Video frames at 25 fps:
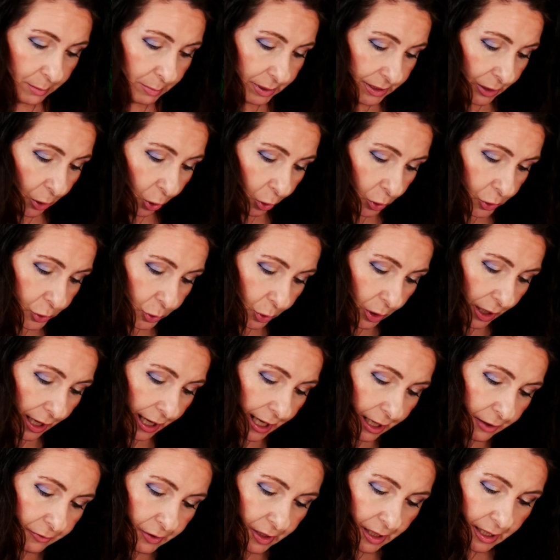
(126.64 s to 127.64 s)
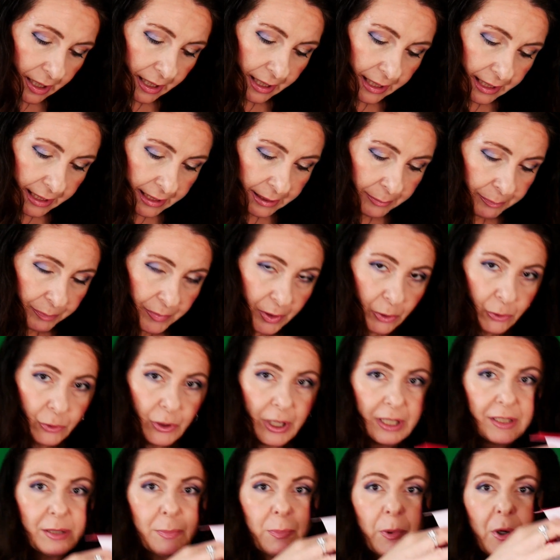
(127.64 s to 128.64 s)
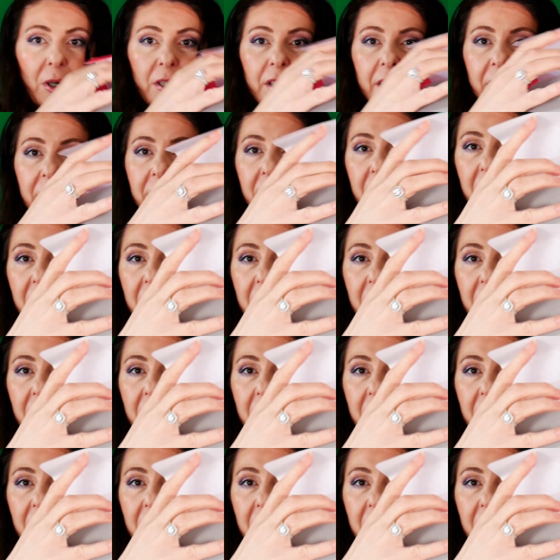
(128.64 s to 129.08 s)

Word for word: but also I have a red pocket